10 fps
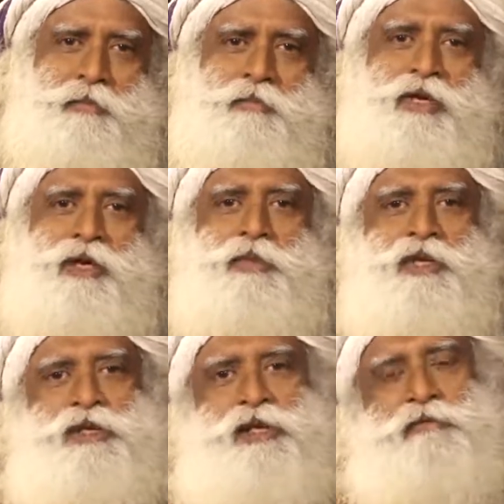
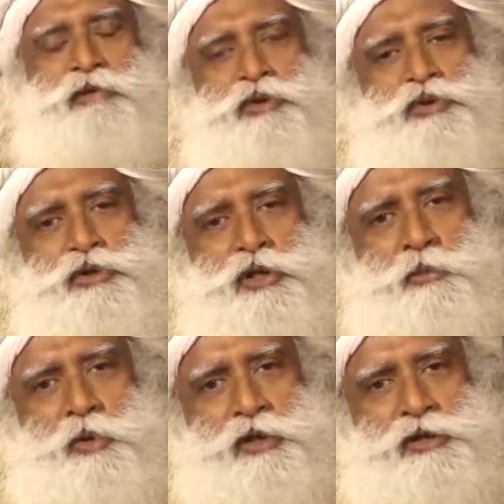maybe in the evolutionary
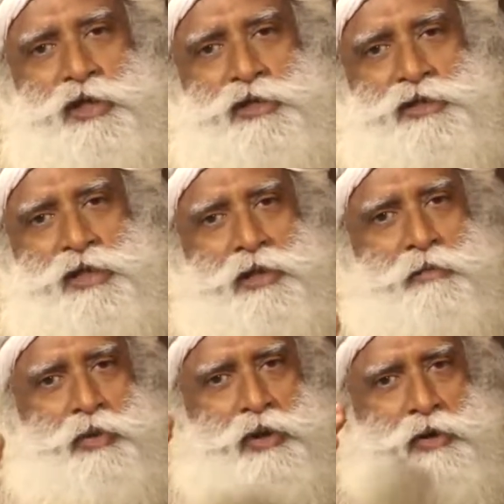process,
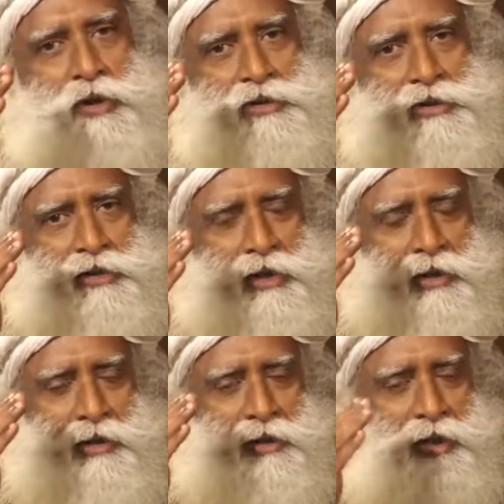because
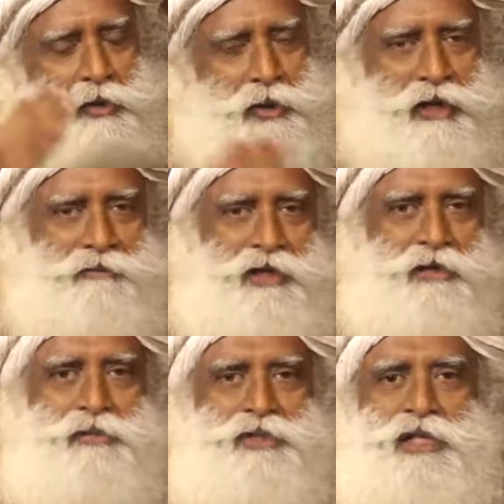they don't have
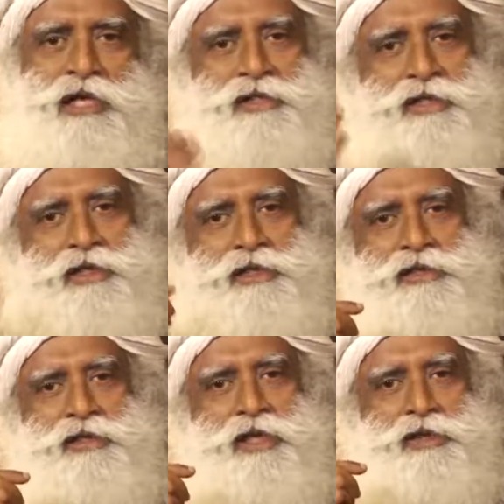limbs, let us say the
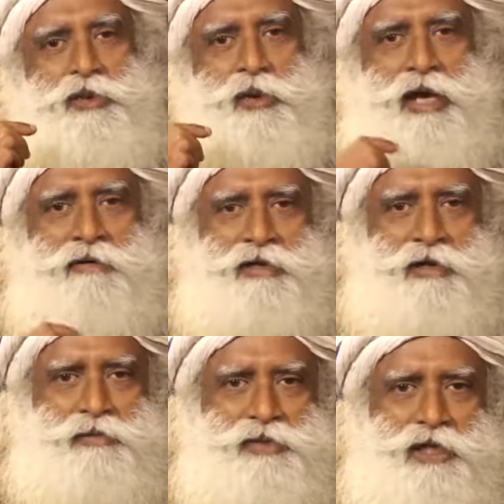snakes don't have
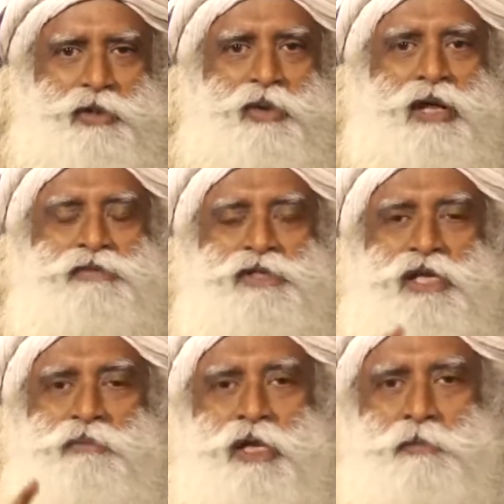limbs, they don't have the
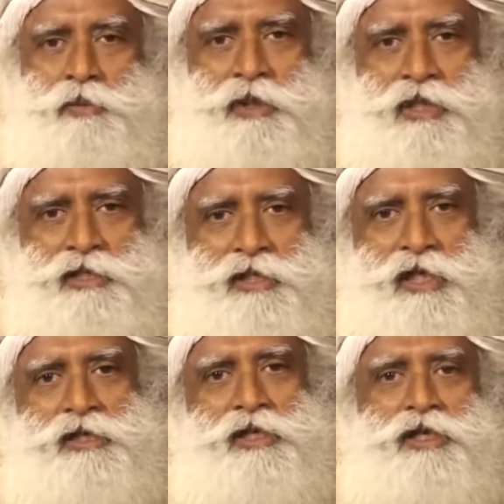same capabilities that
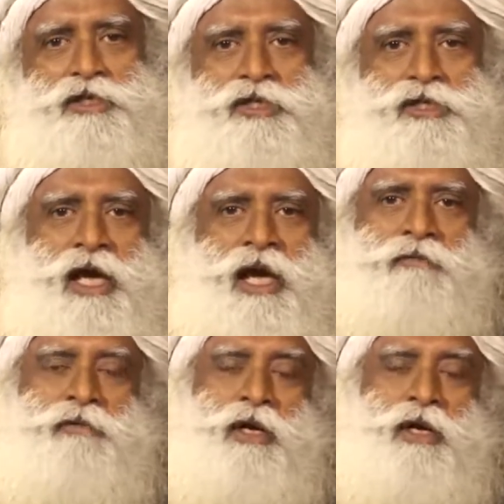other creatures have,